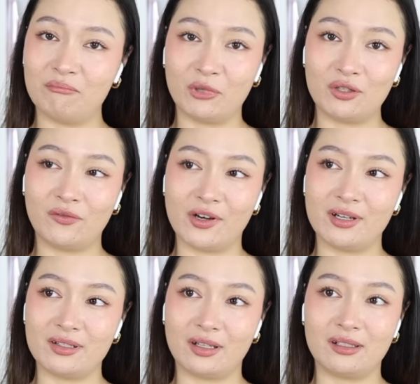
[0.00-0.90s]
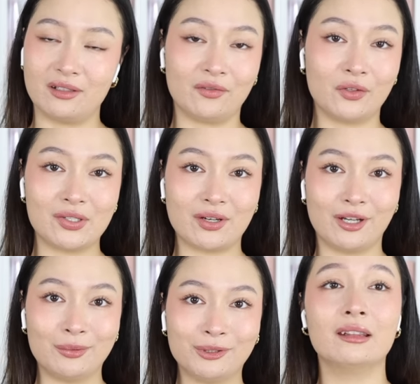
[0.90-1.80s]
much fun as I did the first
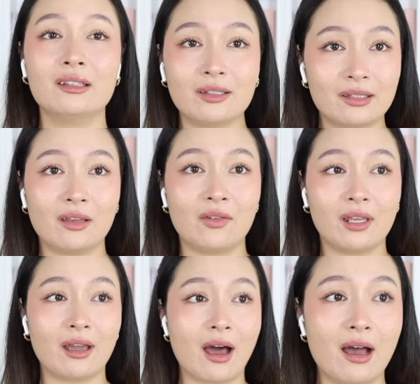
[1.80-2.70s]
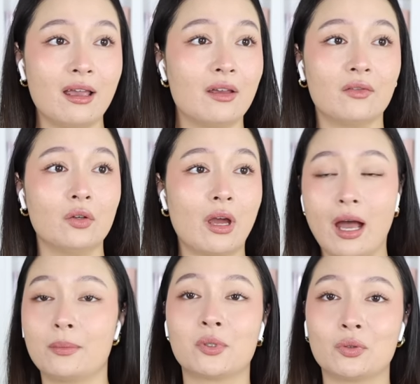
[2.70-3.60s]
time. This is giving, I have
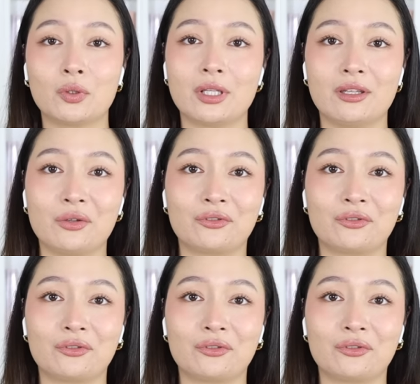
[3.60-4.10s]
absolutely no